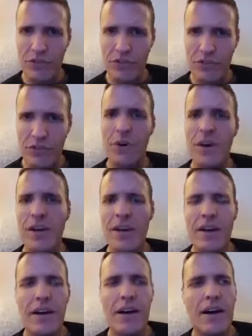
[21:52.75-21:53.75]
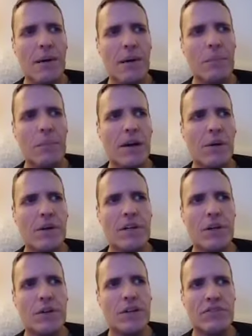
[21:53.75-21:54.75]
So like I would
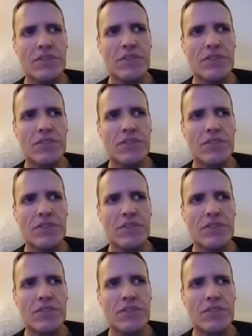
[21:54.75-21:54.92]
go to,